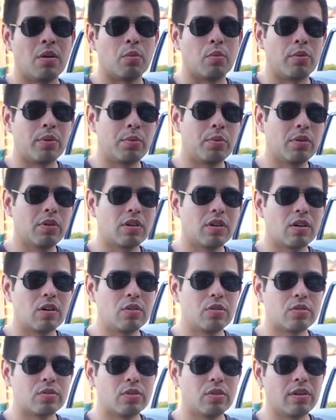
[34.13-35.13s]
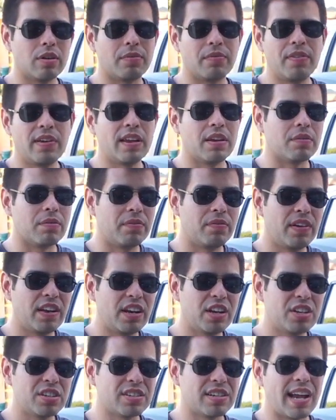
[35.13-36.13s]
We will go through the fit and
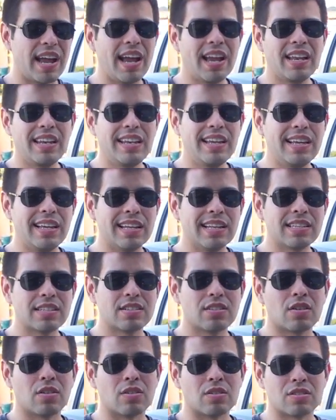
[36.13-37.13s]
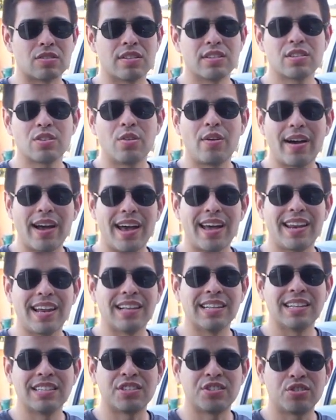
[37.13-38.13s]
finish and the install. So let's go ahead
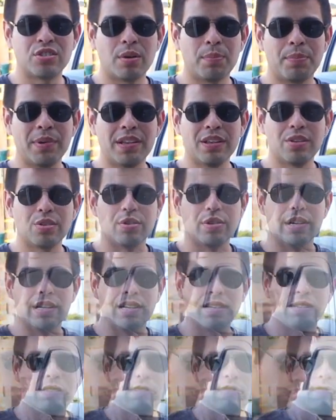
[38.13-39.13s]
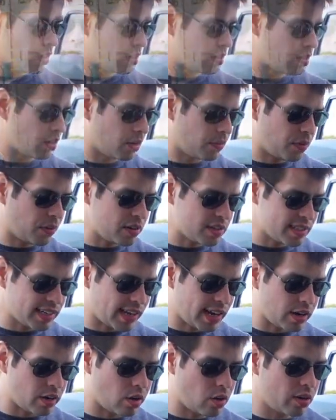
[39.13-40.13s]
and let's jump into it. So the first thing
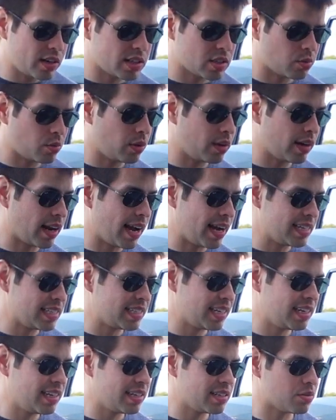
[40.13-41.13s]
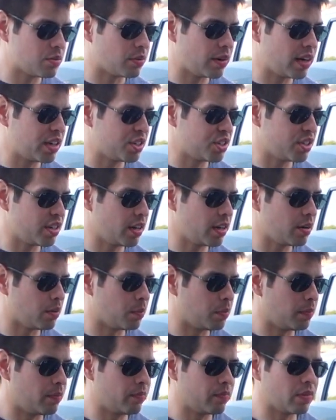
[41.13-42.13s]
I notice when I see these Rek Gen
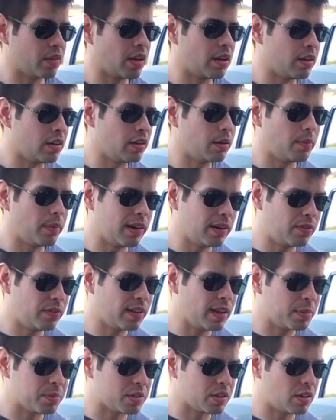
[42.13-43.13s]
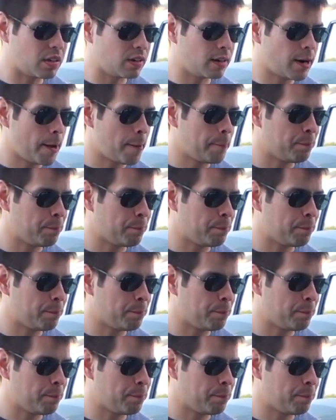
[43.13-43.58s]
mud flaps are,